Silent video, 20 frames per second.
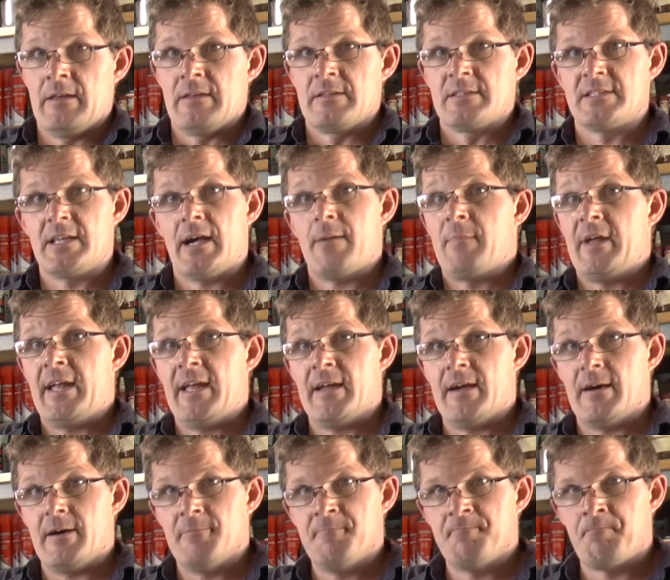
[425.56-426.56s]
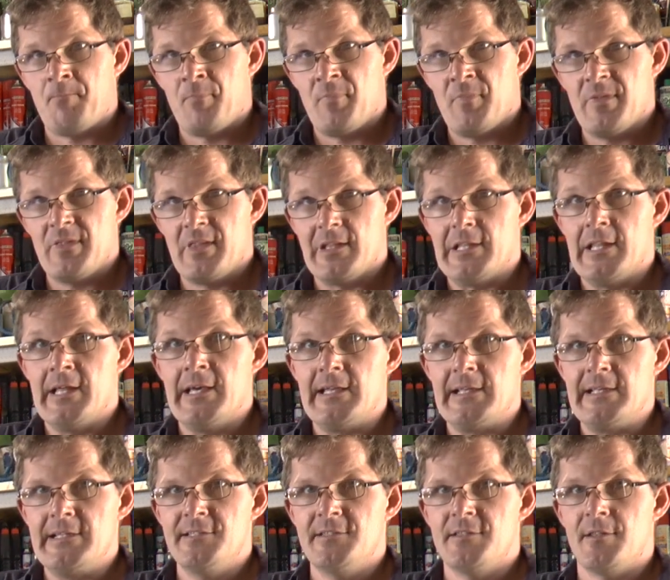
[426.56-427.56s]
somehow the
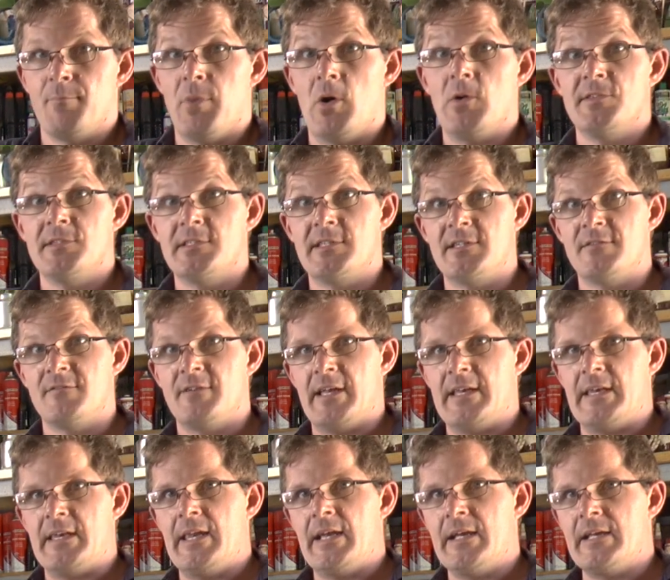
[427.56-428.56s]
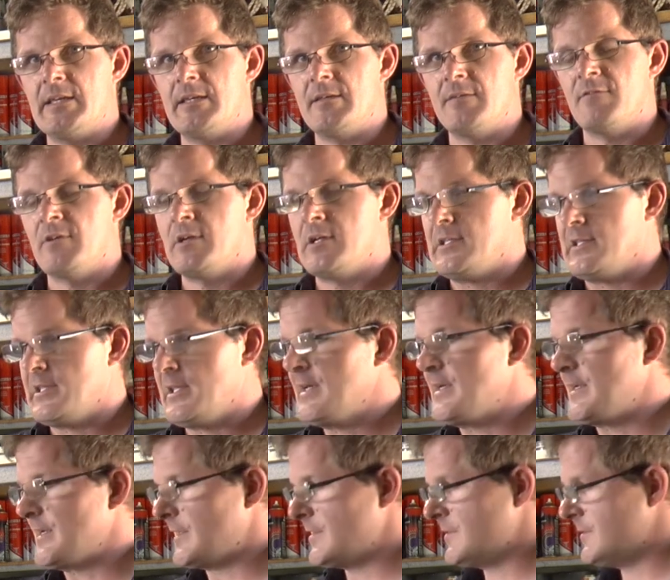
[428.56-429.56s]
leads, the positive and negative
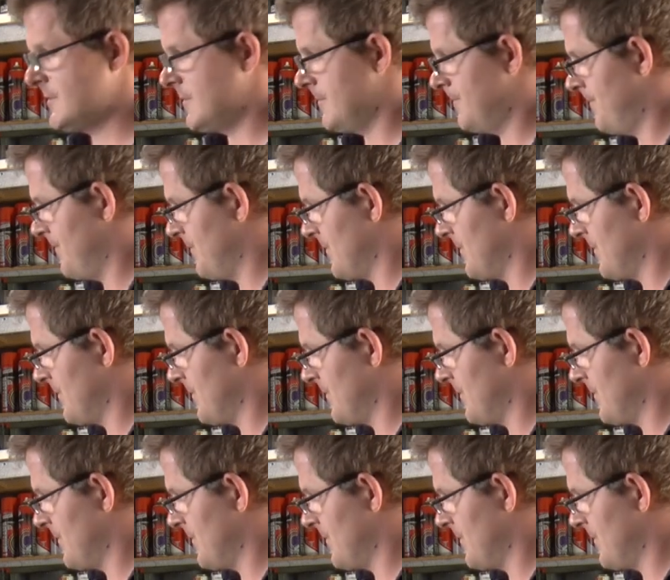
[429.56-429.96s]
leads